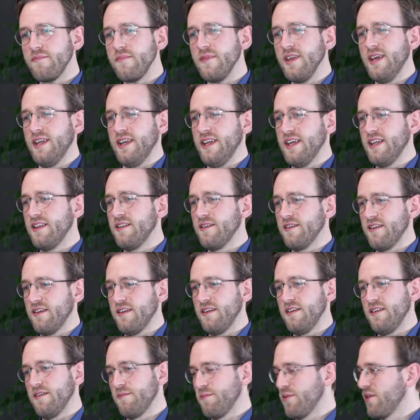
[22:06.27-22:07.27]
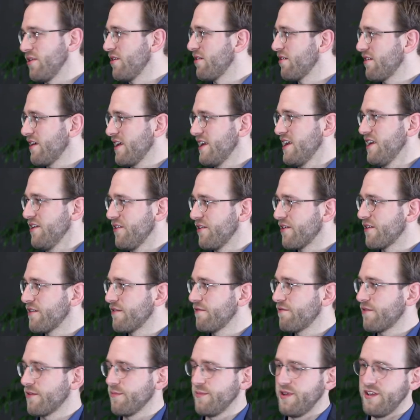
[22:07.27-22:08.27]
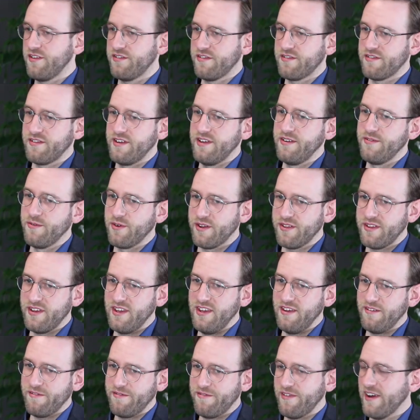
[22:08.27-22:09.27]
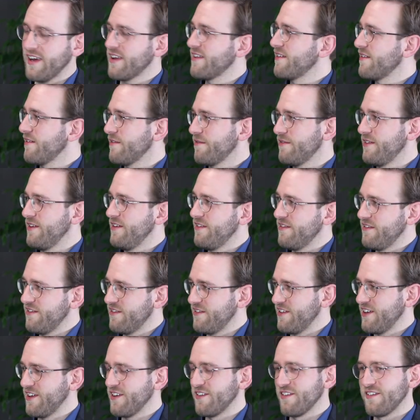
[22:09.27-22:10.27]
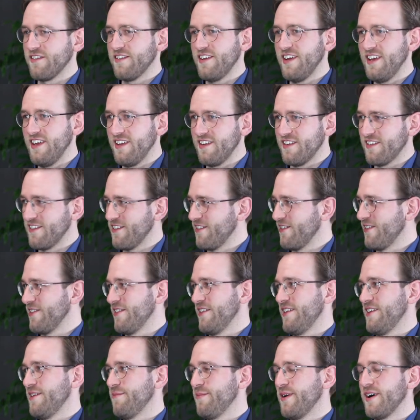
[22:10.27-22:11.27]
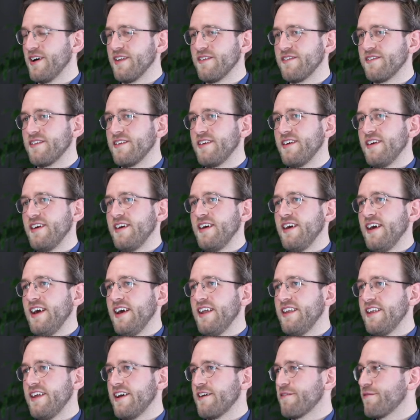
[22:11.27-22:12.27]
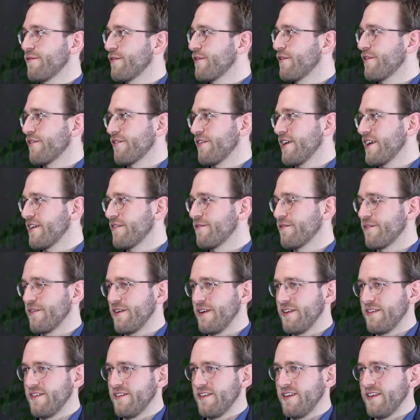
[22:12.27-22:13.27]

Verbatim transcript: And then the model can learn from history what the effect of these signals is on the demand, and therefore correct for it.